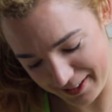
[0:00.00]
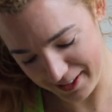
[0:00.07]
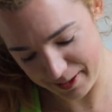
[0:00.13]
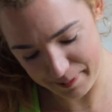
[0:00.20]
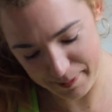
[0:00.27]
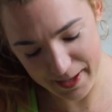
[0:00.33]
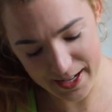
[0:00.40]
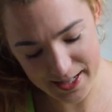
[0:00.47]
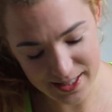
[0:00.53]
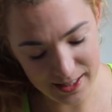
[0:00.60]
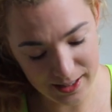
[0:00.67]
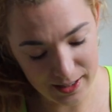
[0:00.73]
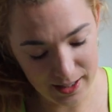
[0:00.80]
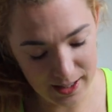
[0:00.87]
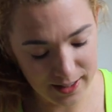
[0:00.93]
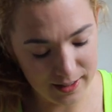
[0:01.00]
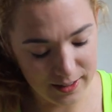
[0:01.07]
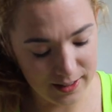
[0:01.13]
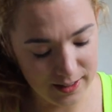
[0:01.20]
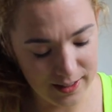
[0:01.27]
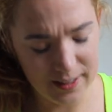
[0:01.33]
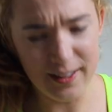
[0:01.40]
amazing. And
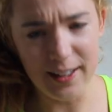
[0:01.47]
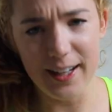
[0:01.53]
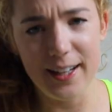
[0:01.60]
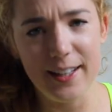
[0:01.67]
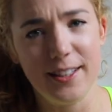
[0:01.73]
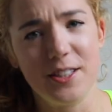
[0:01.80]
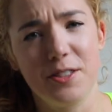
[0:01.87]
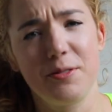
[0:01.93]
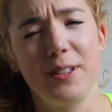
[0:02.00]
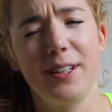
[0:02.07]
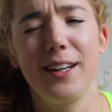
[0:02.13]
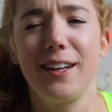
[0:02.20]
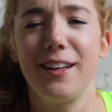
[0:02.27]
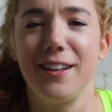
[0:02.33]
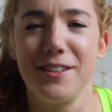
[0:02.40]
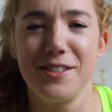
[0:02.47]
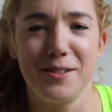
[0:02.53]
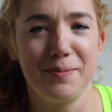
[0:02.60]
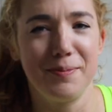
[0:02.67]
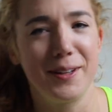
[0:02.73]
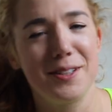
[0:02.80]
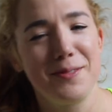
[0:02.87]
on the other hand, it's ridiculous.
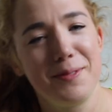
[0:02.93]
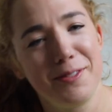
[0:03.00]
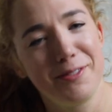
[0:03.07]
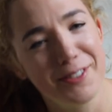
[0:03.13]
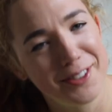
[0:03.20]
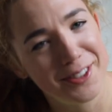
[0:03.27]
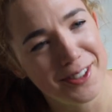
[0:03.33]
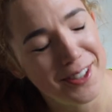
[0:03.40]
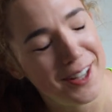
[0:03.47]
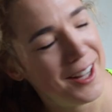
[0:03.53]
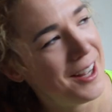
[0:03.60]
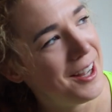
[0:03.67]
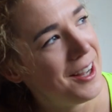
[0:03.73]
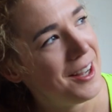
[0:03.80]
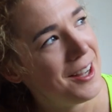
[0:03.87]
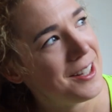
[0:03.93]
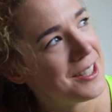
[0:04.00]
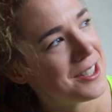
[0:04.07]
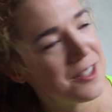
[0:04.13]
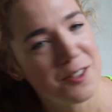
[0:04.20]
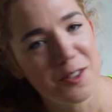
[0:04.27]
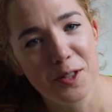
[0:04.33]
It makes me feel
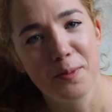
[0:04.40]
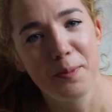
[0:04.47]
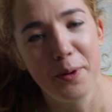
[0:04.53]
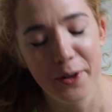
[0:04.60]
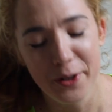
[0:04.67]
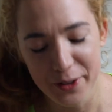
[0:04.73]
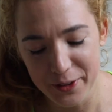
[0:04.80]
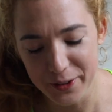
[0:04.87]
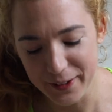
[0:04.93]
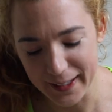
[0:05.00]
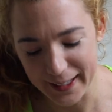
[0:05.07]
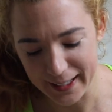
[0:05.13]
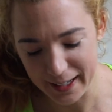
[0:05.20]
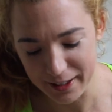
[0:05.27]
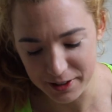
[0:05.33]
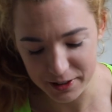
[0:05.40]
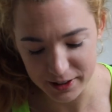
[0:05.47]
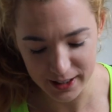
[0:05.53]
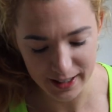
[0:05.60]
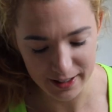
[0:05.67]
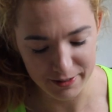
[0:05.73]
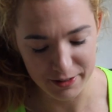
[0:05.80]
so spoiled, like how
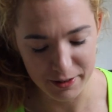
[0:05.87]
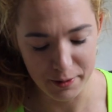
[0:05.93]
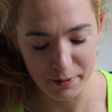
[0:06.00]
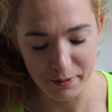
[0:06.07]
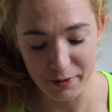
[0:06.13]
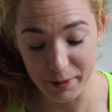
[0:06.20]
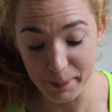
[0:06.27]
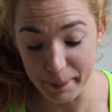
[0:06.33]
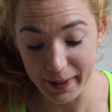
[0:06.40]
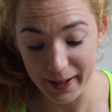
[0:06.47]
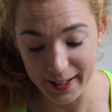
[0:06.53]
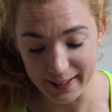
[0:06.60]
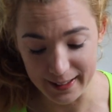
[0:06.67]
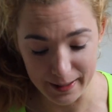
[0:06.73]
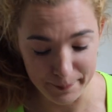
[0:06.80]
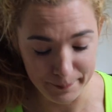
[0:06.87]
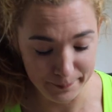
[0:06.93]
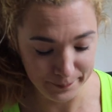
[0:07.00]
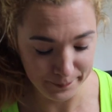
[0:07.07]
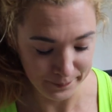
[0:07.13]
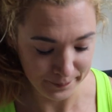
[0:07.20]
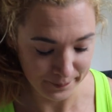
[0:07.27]
could I ever repay
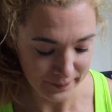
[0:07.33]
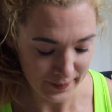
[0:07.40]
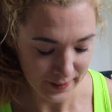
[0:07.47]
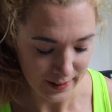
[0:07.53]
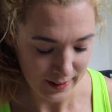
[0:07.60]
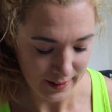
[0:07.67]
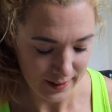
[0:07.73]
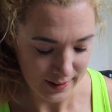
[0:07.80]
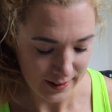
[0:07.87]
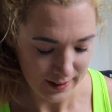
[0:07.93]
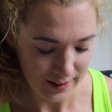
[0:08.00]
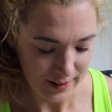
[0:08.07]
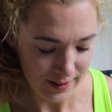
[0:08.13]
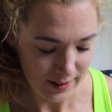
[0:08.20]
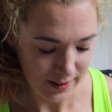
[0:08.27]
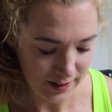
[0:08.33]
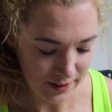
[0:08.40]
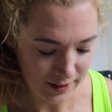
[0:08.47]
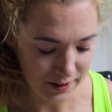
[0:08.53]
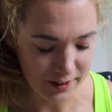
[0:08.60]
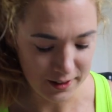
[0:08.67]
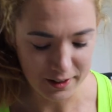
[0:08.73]
them?
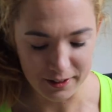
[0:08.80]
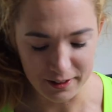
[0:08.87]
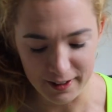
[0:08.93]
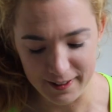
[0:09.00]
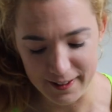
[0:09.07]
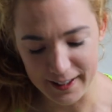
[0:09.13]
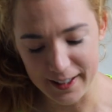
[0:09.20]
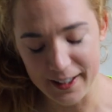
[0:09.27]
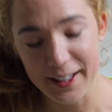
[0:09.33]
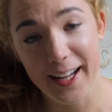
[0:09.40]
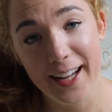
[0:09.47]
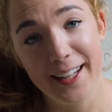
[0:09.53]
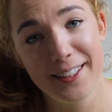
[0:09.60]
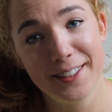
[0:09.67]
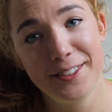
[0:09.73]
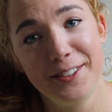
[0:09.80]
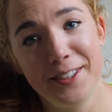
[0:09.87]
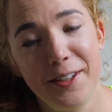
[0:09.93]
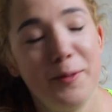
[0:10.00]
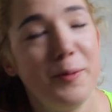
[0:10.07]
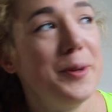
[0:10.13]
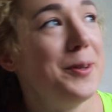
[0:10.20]
Although the only thing I can do
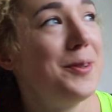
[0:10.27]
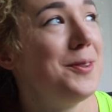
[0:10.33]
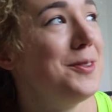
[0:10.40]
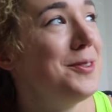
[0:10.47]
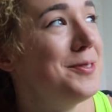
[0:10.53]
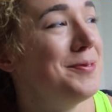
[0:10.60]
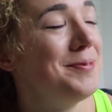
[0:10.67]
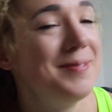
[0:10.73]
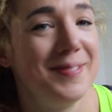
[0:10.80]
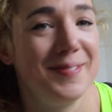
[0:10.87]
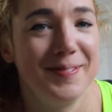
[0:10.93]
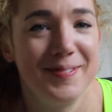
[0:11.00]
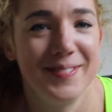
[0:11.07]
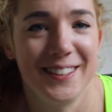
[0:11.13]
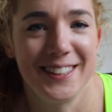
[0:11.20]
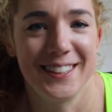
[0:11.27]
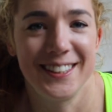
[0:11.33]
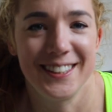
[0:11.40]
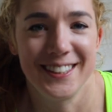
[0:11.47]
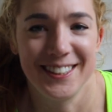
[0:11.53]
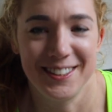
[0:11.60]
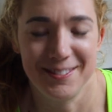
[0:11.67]
and will do
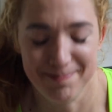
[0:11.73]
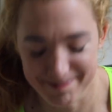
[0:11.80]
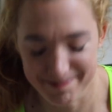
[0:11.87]
is just